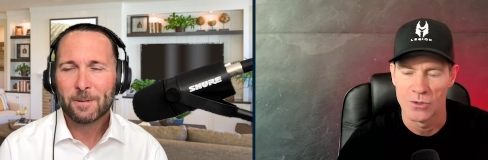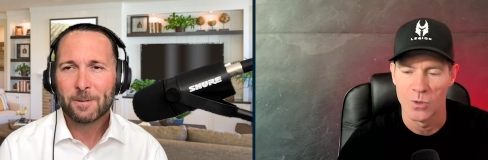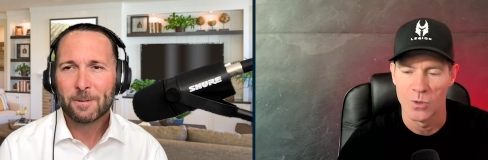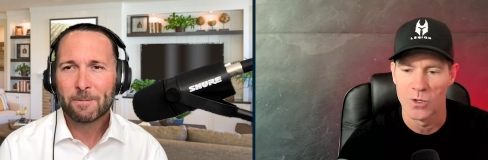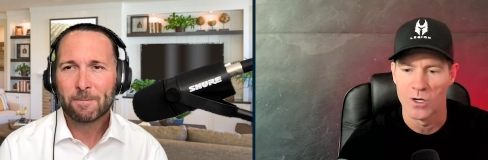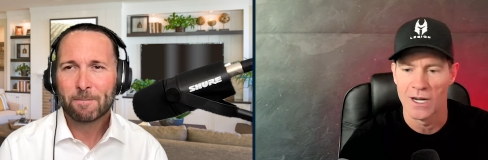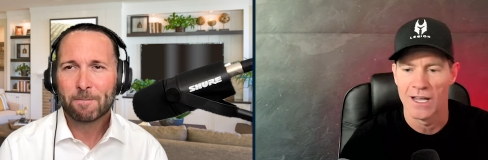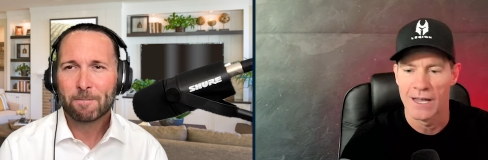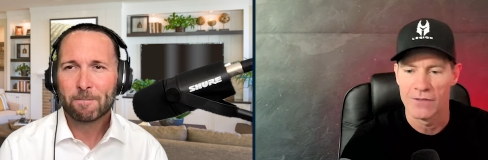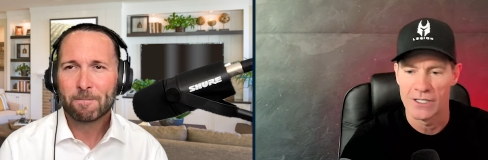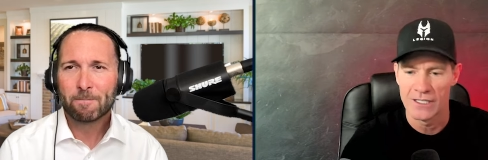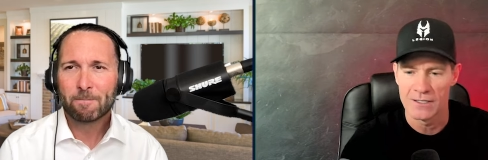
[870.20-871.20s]
Speaker 1: or
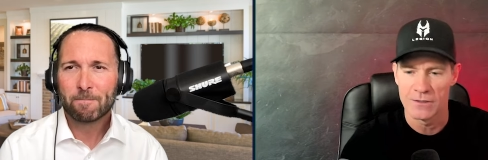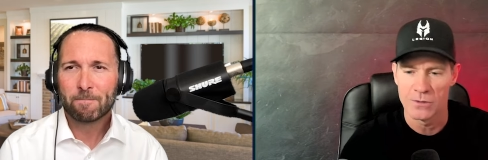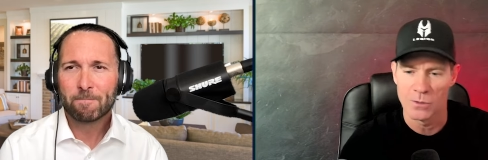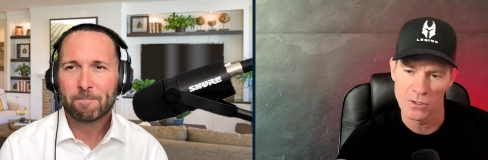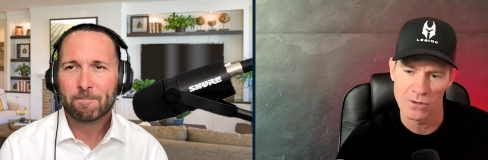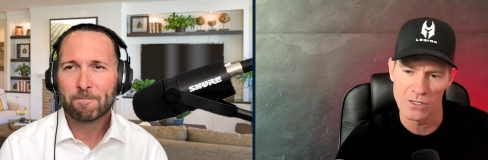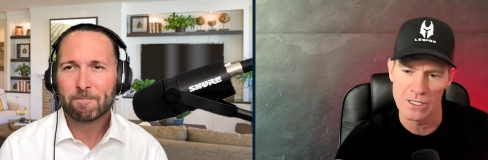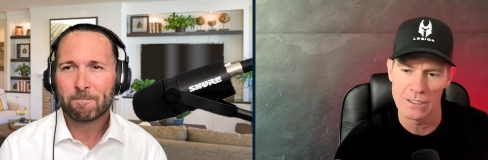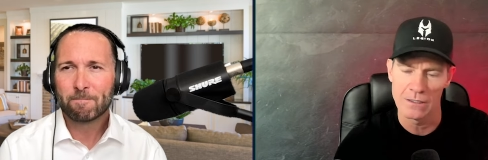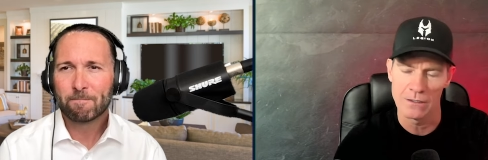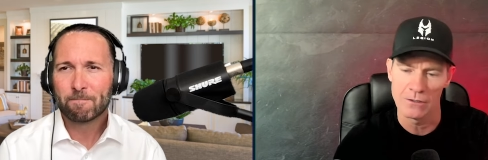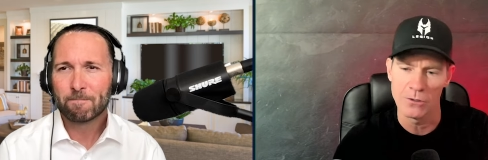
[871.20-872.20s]
having listened to it what are things
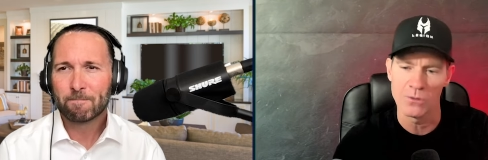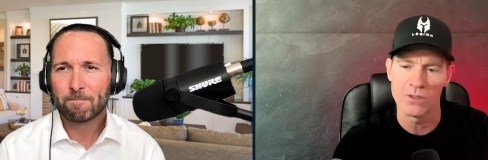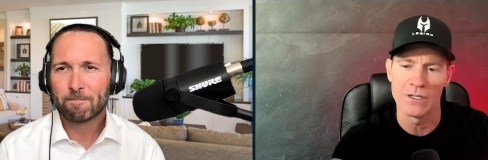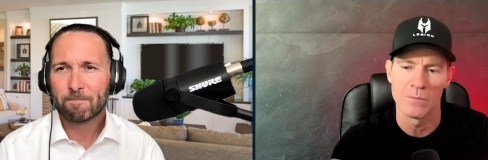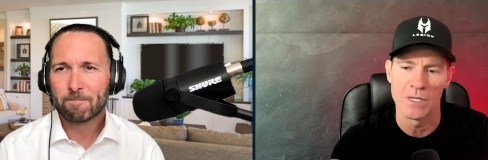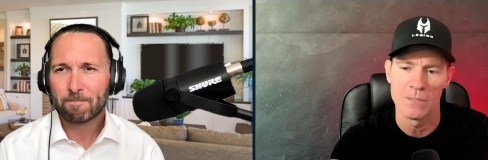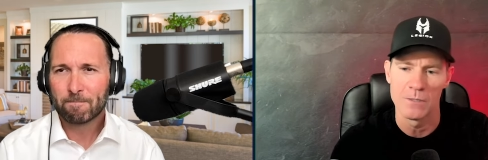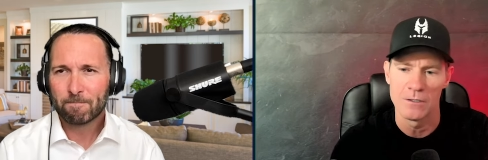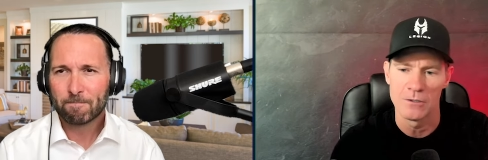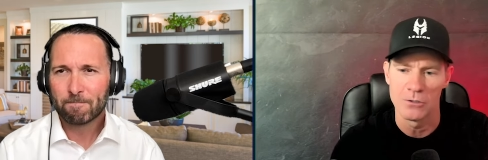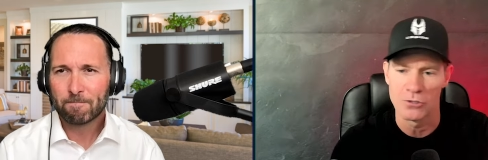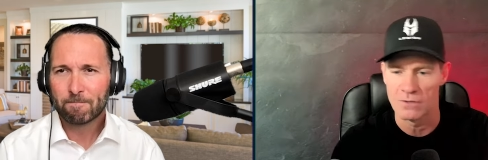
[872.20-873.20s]
that you think maybe
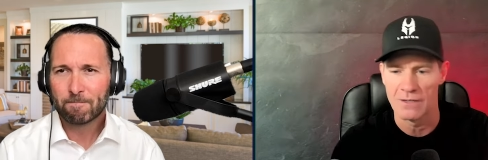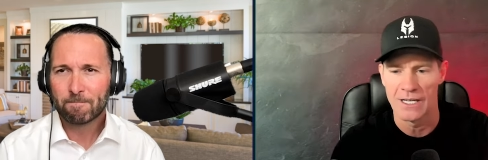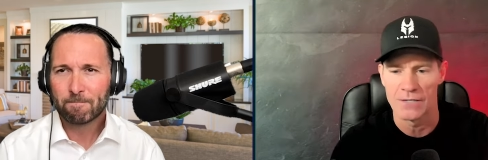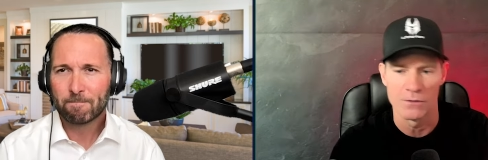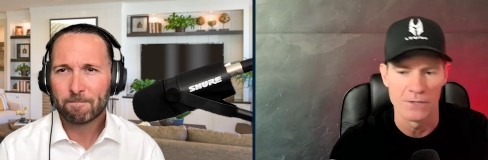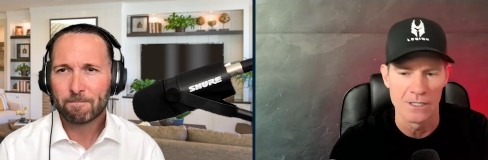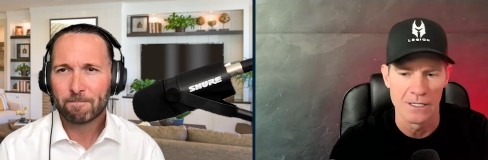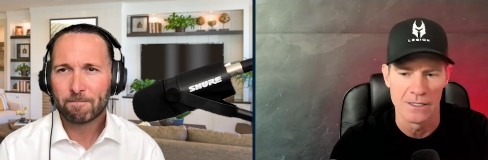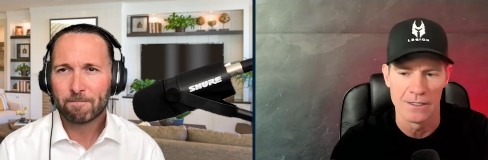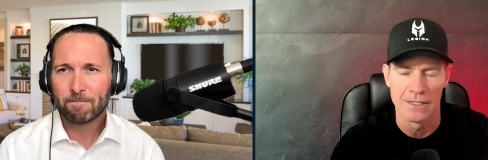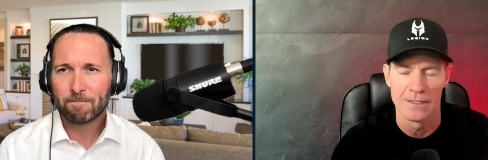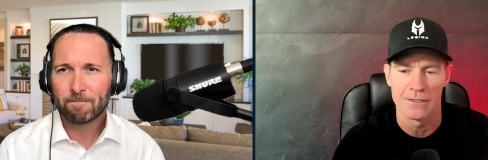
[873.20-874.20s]
you should have asked or
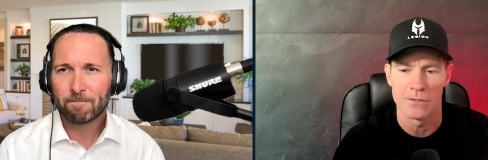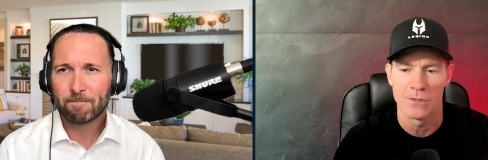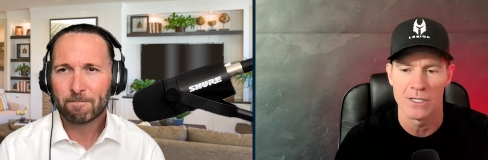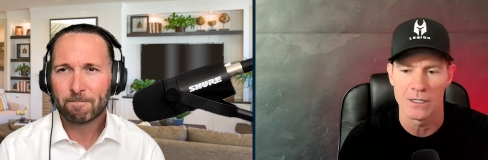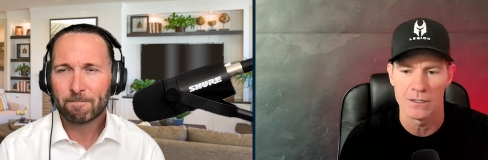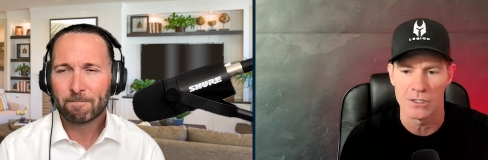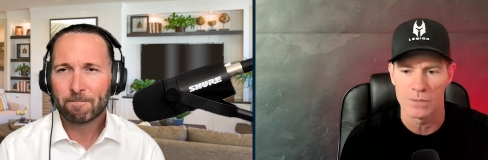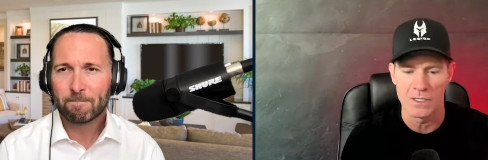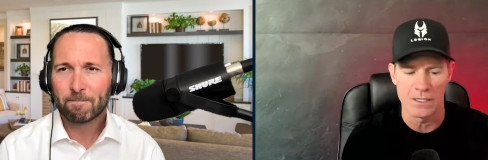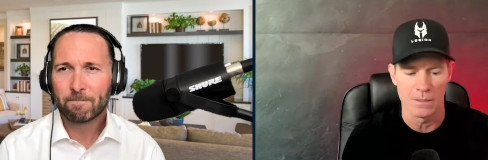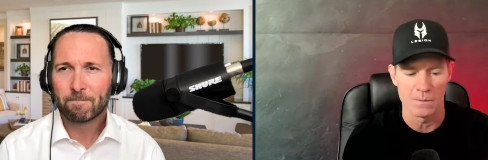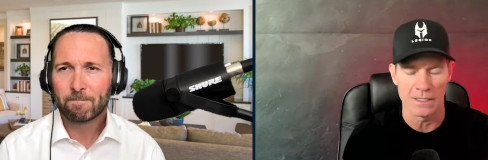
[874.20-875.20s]
done and so again it just
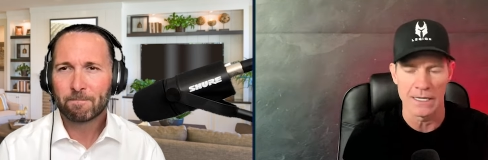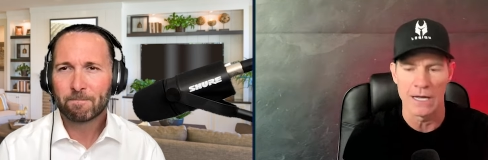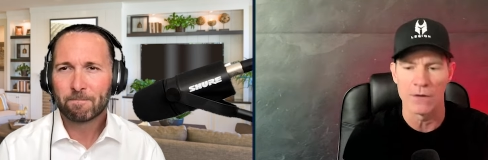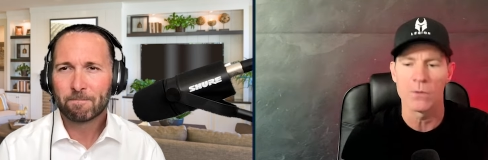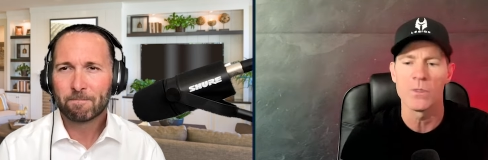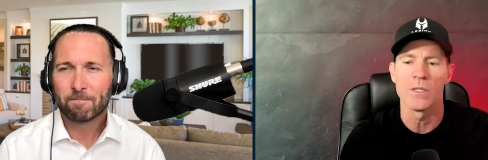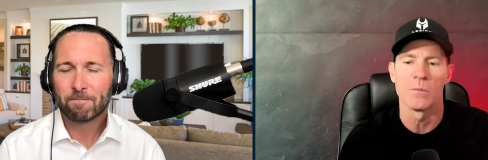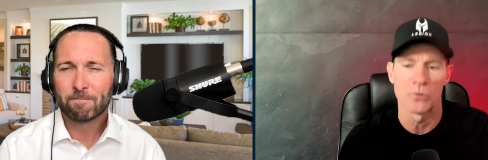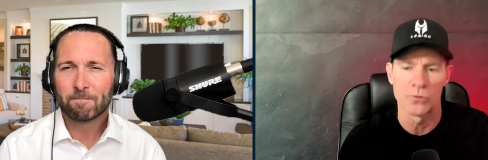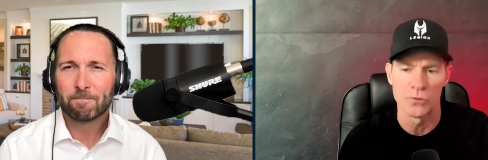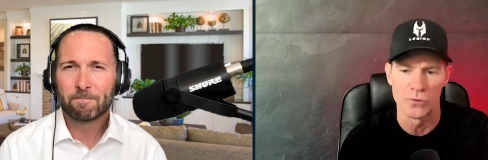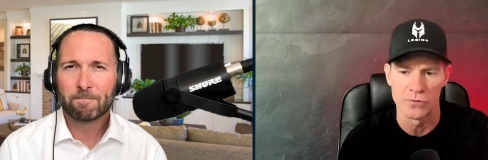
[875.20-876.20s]
becomes like how can we
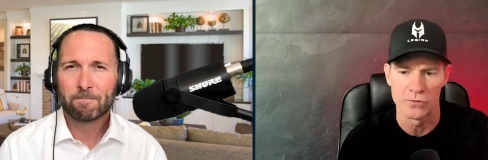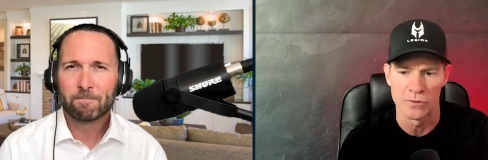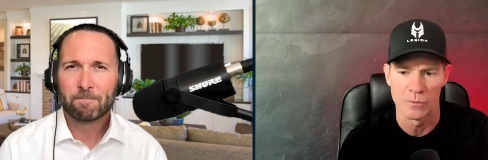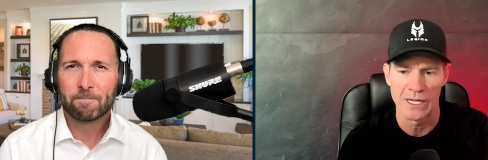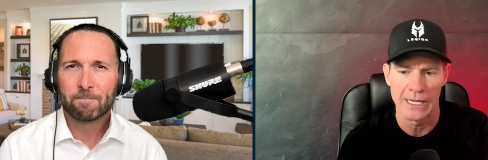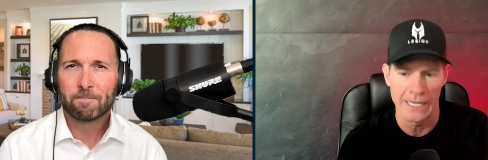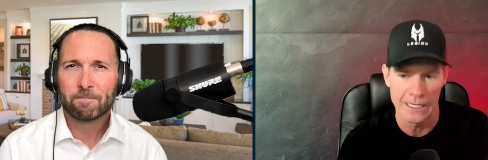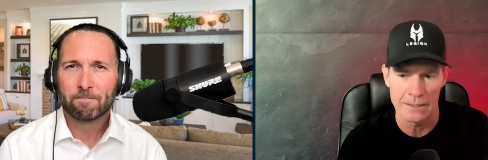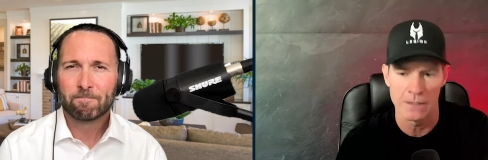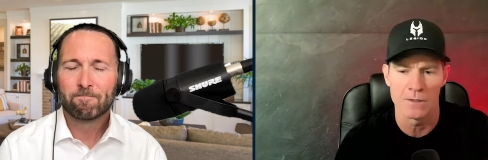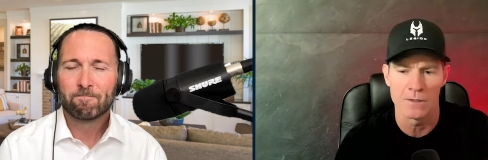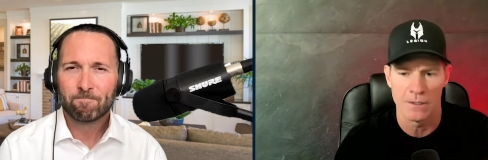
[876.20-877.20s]
improve by
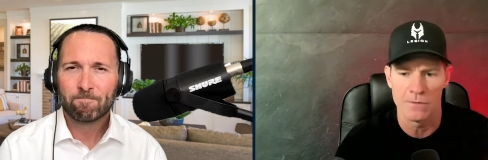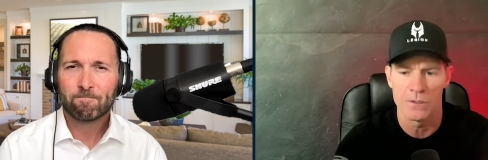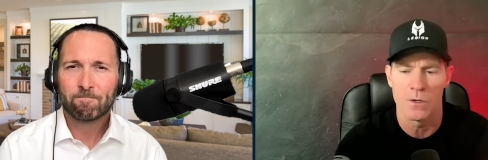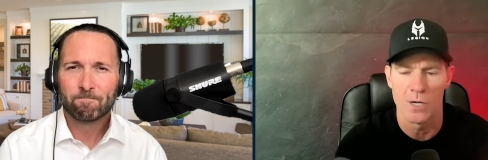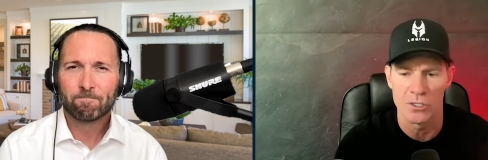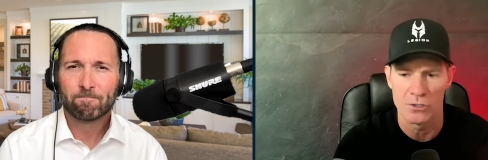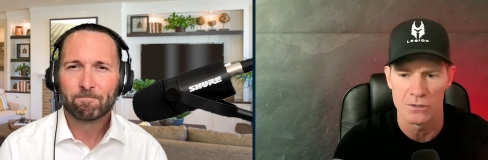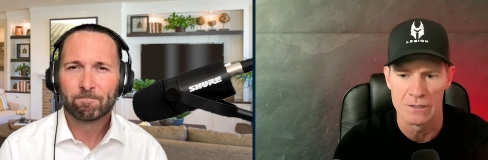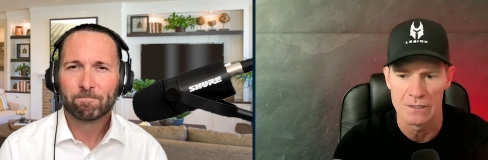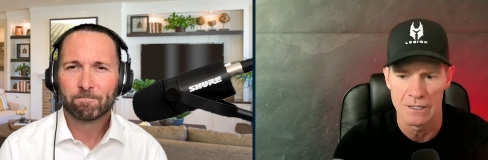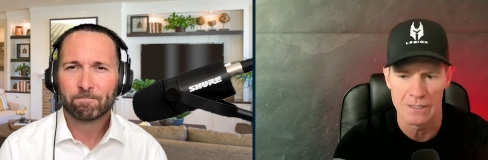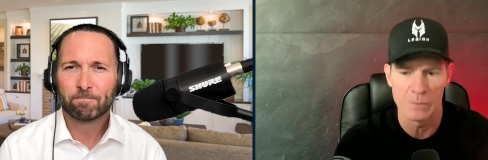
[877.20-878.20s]
asking ourselves
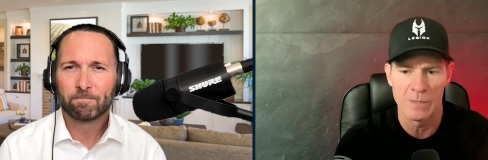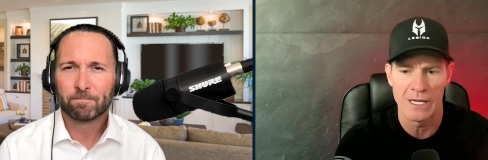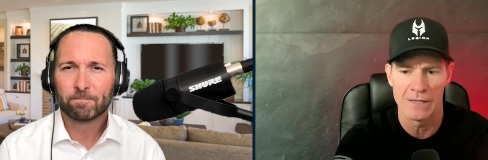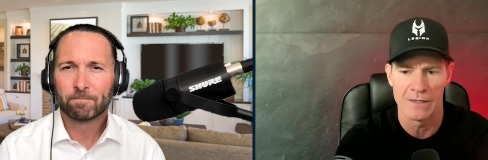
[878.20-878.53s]
questions not as a bad